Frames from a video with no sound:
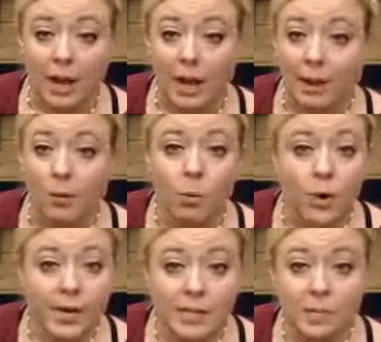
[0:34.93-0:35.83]

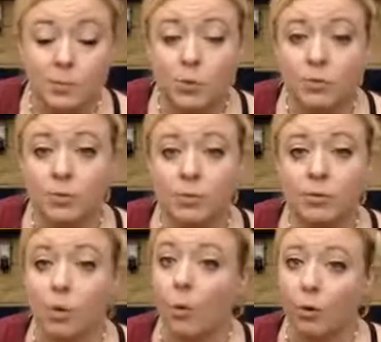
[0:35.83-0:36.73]
wooden spoons
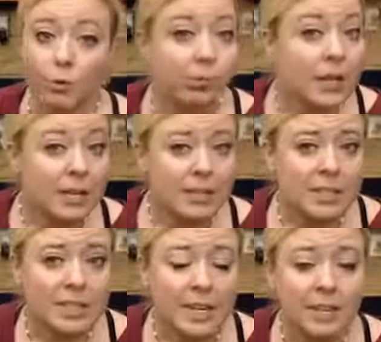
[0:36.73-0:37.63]
or real
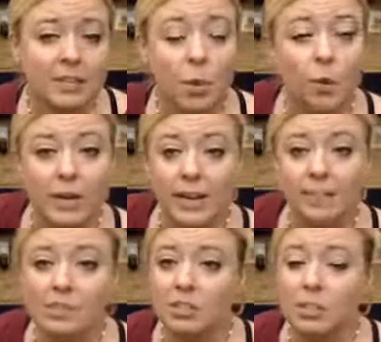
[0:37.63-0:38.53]
sticks, or
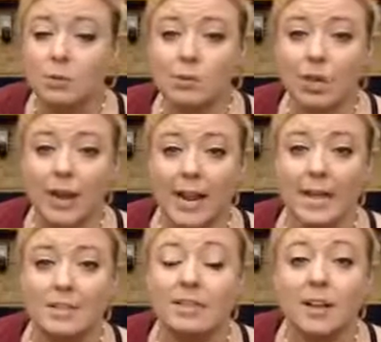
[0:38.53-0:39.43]
even just use your
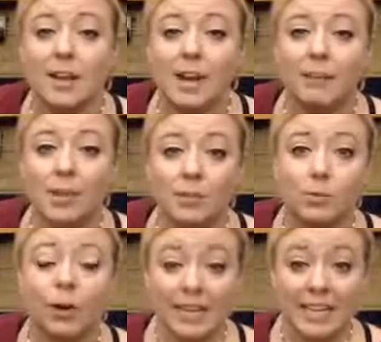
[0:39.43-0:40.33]
hands, because
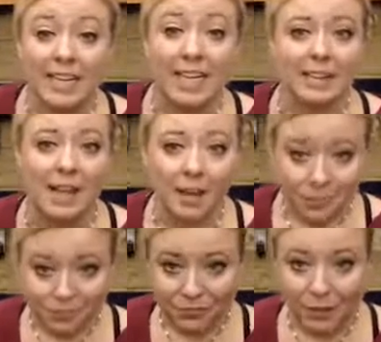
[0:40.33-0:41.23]
we're going to need
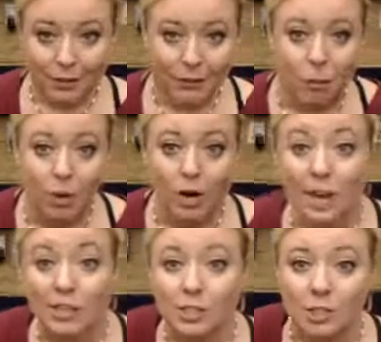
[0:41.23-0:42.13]
that for
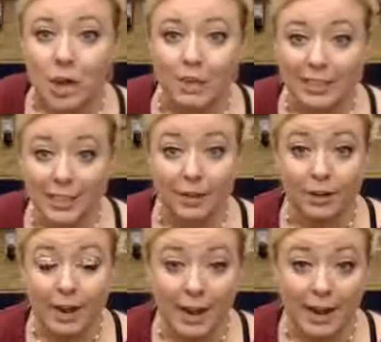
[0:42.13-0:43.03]
a song
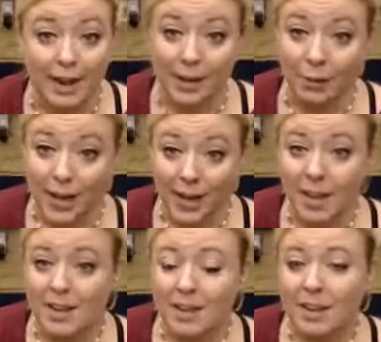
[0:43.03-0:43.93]
later on,
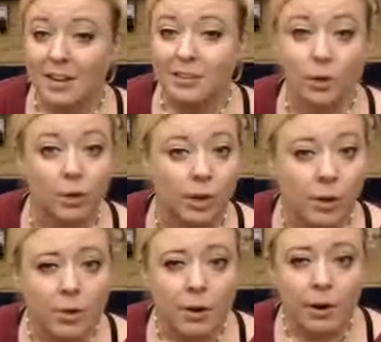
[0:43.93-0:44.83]
okay? So
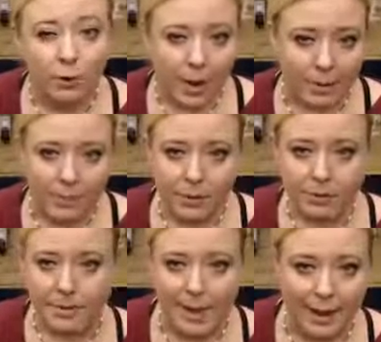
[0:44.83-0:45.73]
go grab
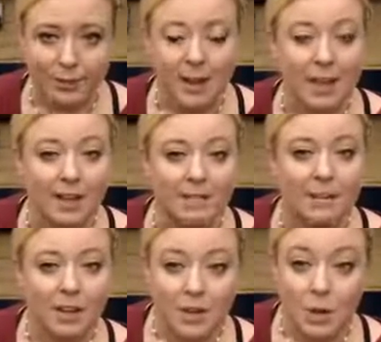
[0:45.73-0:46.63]
those now if
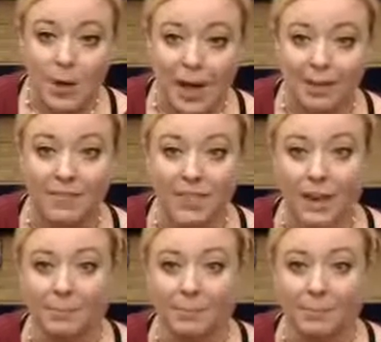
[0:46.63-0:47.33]
you have them.